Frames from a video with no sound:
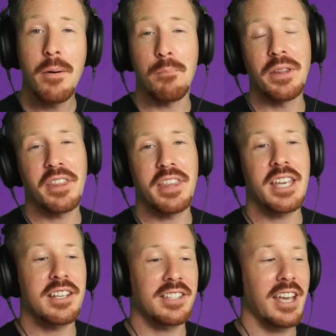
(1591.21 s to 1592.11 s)
But the
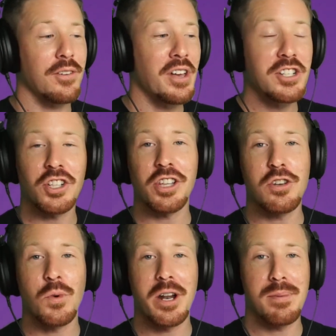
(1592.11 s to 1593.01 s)
thing is, like, eventually
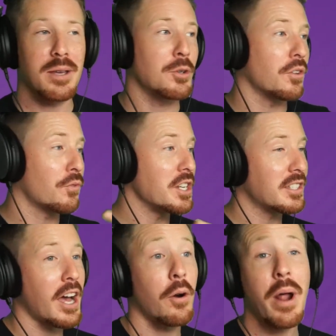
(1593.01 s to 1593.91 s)
you want to be able to
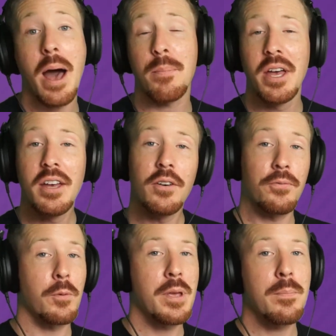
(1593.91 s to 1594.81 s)
freestyle rap
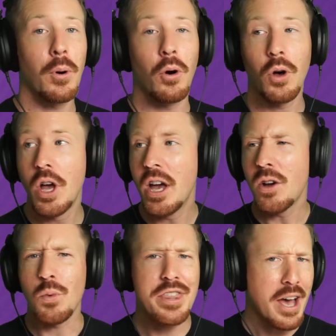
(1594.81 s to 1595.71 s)
for people
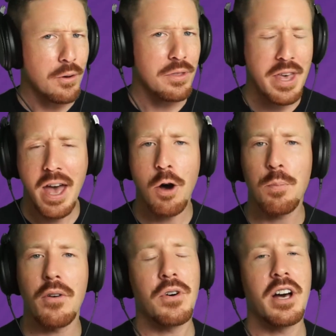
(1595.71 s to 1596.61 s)
without the
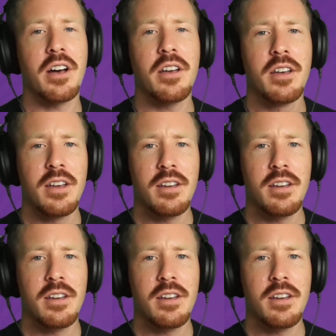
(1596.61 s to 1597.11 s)
help of a